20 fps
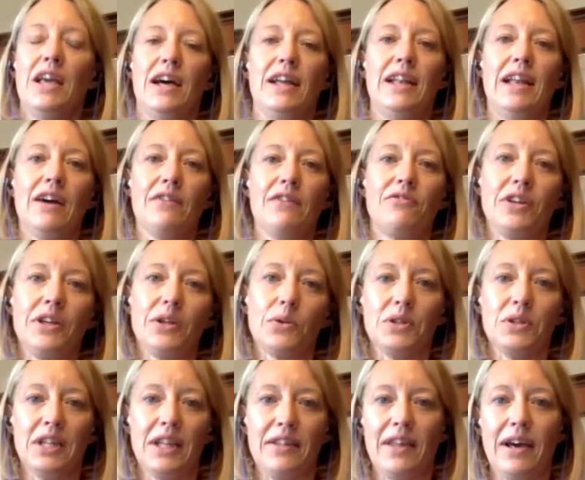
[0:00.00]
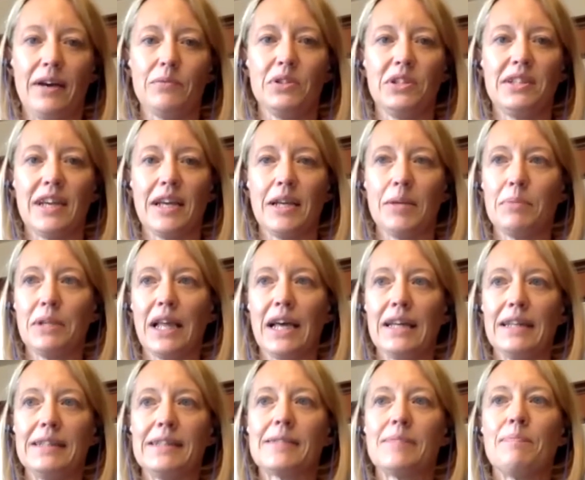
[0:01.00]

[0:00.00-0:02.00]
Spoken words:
and how frequently that would take place.